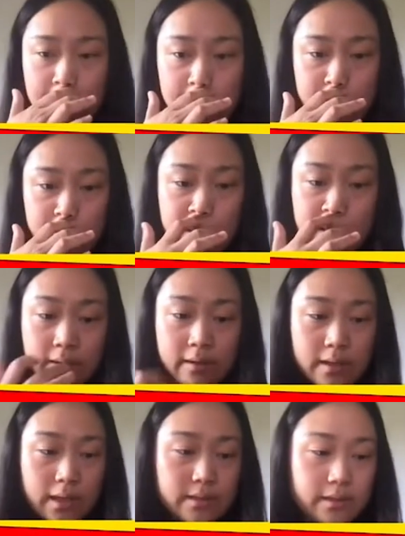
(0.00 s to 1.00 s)
And
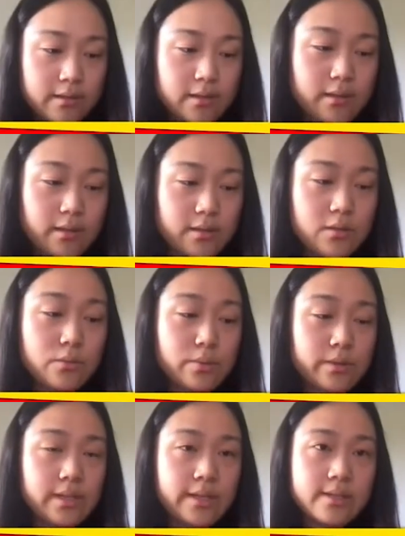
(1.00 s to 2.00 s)
I think it's
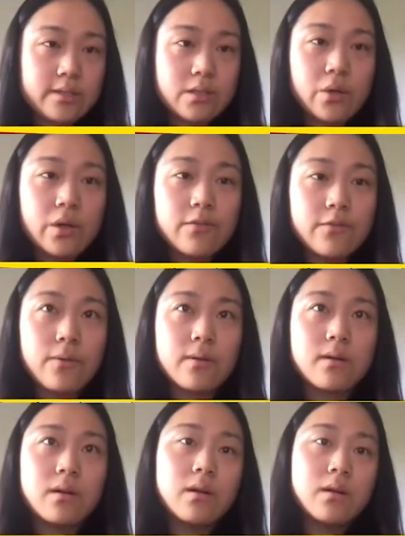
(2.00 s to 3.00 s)
super necessary
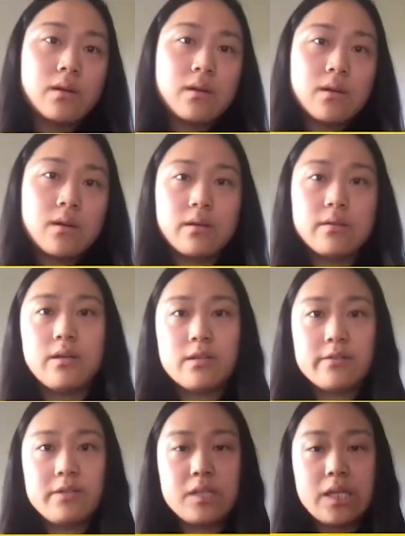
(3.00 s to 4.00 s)
for a
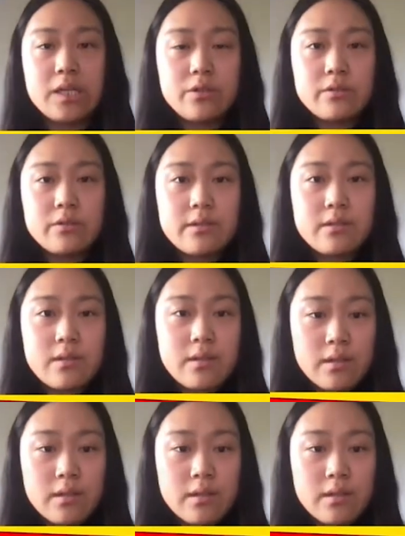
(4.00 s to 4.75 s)
lot of scenarios.